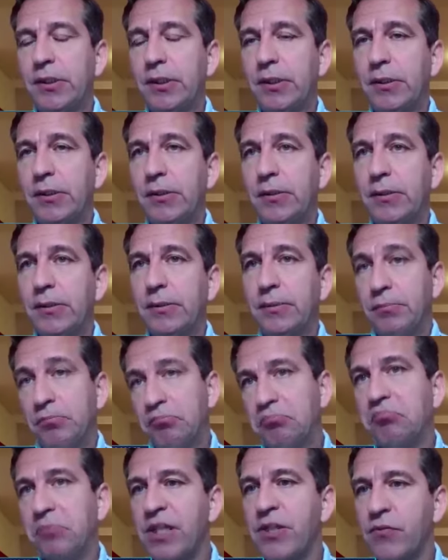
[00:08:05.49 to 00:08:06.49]
uh,
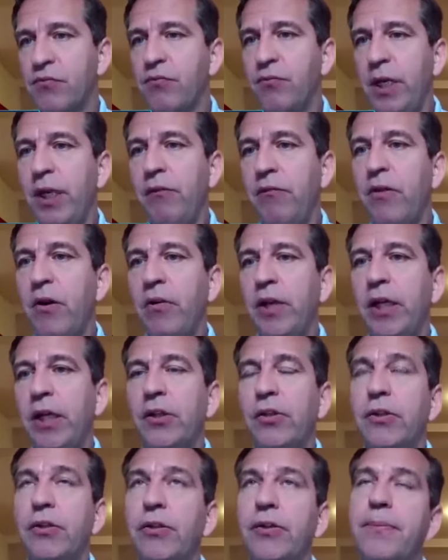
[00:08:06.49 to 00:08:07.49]
it's really very
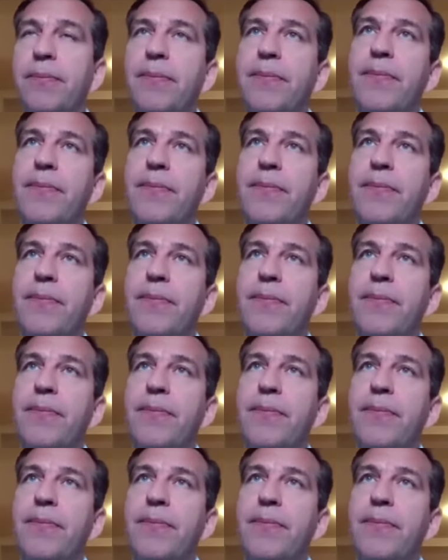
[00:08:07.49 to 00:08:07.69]
good.